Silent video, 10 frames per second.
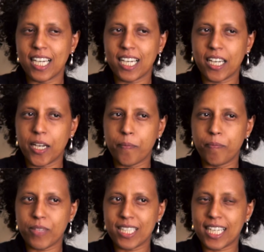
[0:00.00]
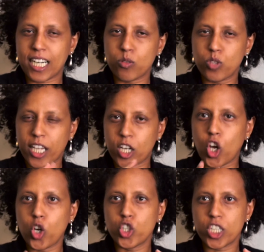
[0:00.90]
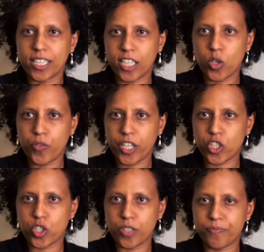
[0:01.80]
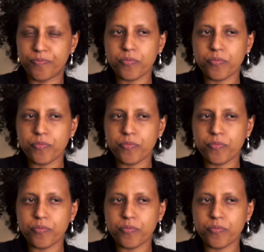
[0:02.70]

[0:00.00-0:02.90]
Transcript: um, is around technology and innovation.